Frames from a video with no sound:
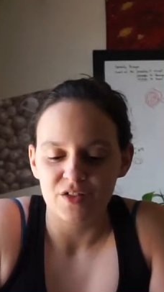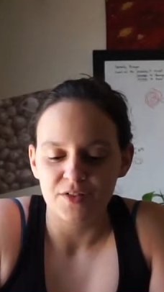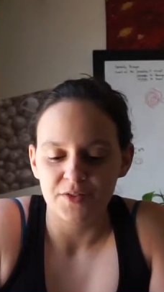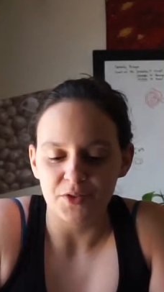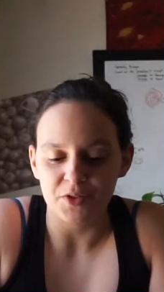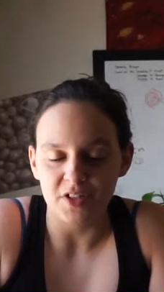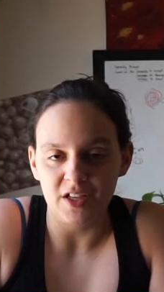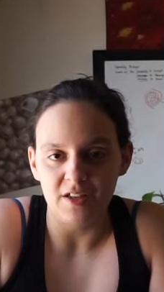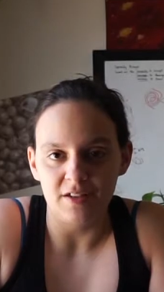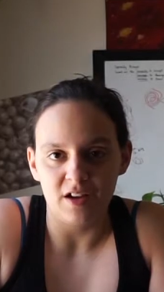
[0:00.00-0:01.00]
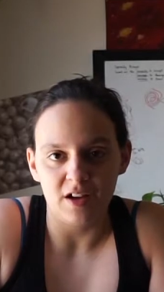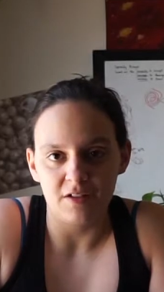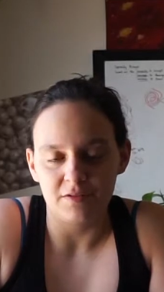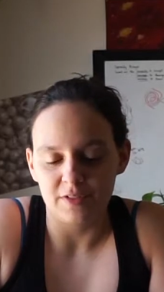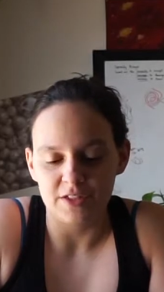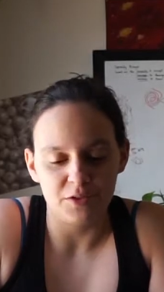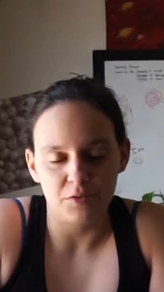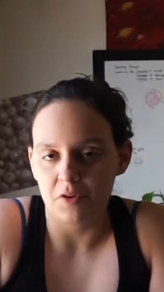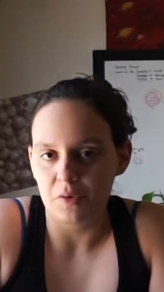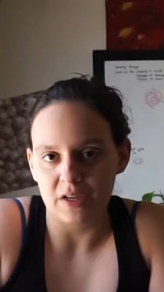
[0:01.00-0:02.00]
So today, let's
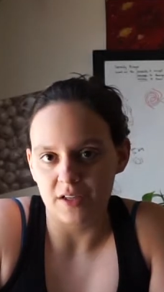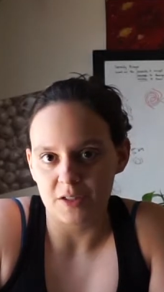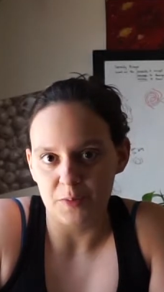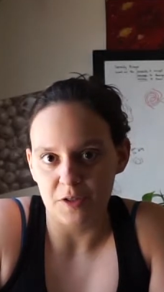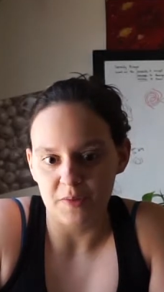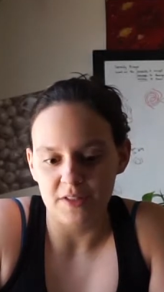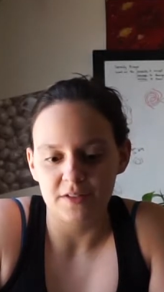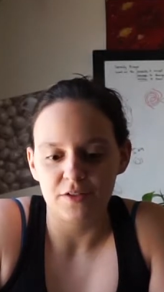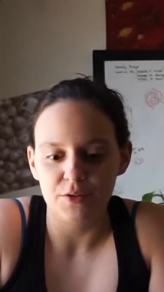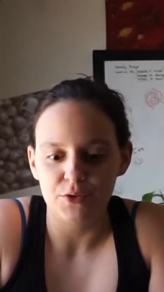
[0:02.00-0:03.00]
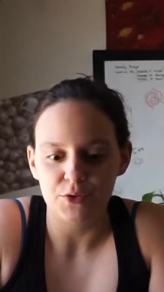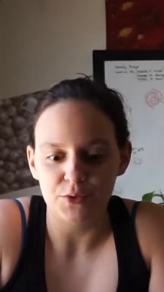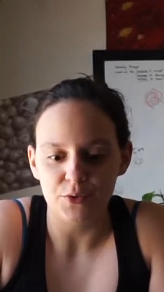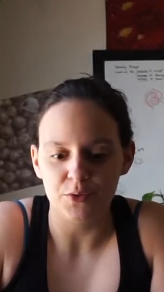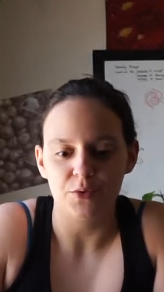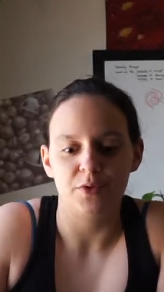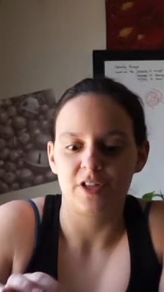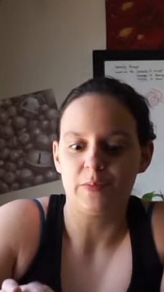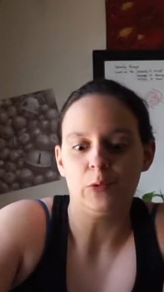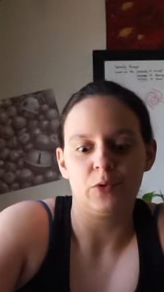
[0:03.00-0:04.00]
do a quick experiment to
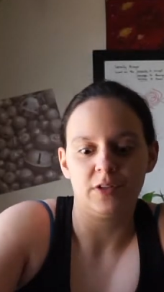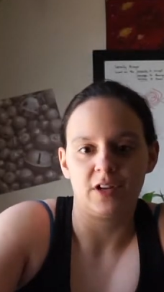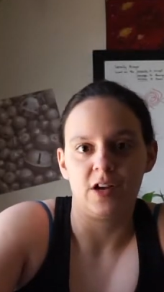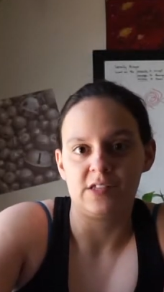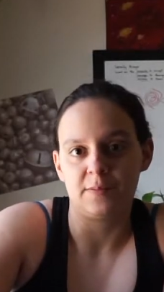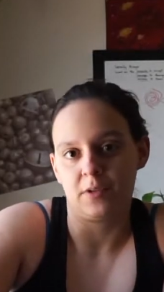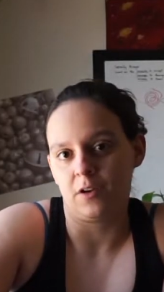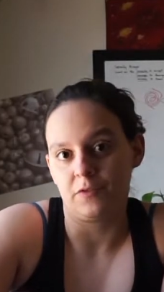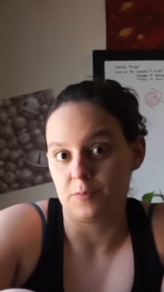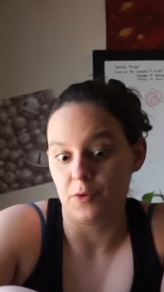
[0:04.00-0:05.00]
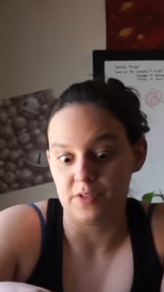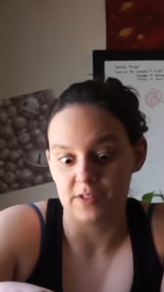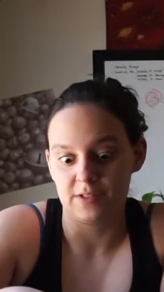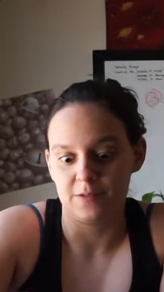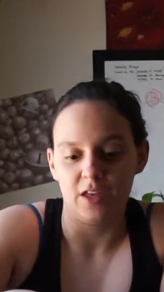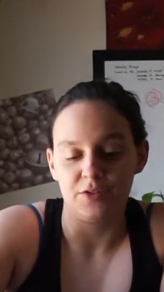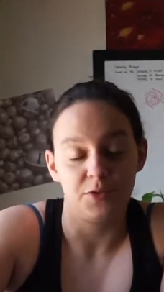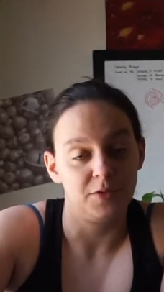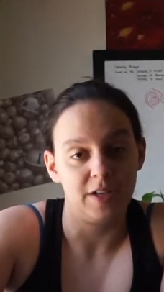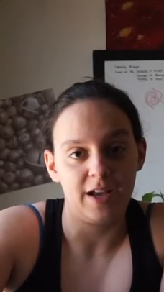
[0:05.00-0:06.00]
explore the concept of osmosis. And to
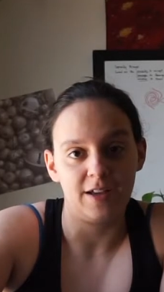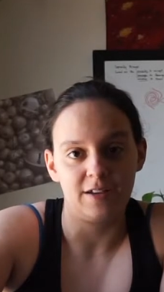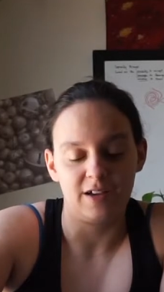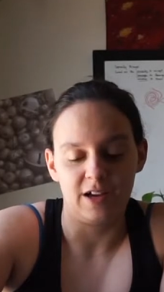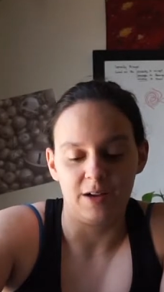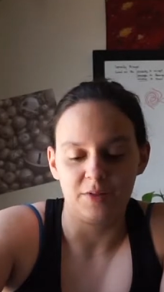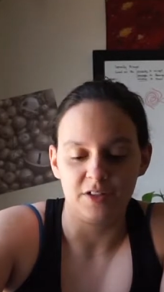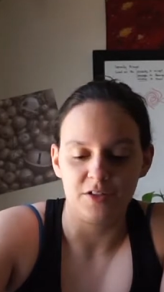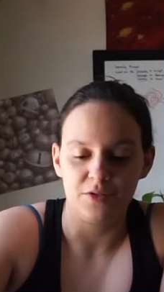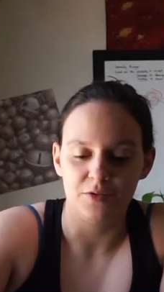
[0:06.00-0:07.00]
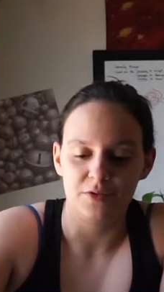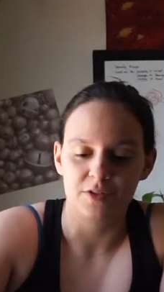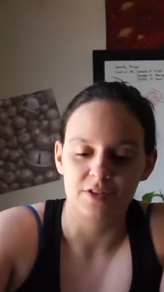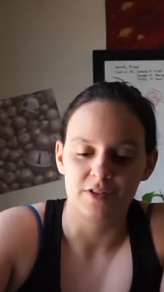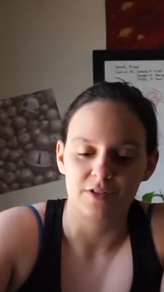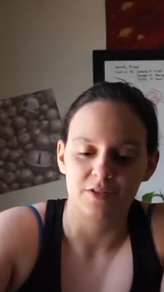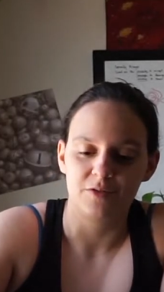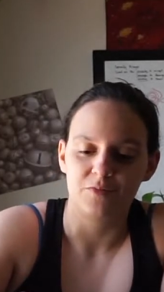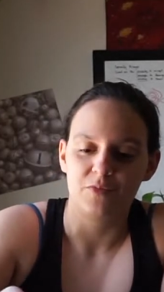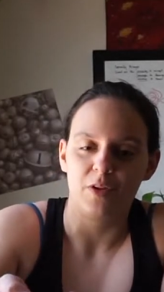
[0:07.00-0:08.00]
do that, I'm gonna use
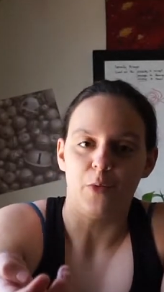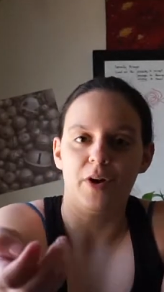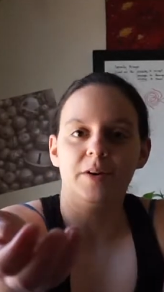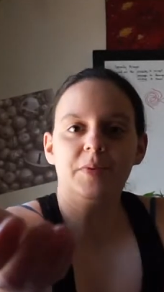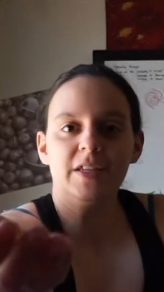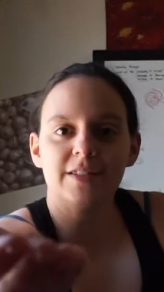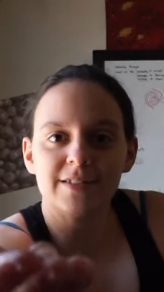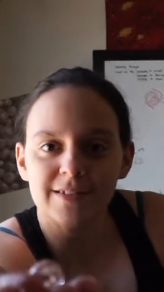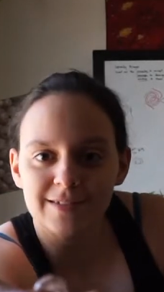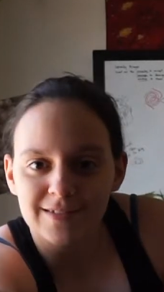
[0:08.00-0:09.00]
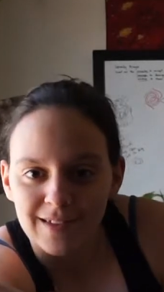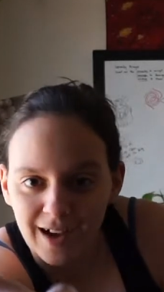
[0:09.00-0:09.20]
water beads.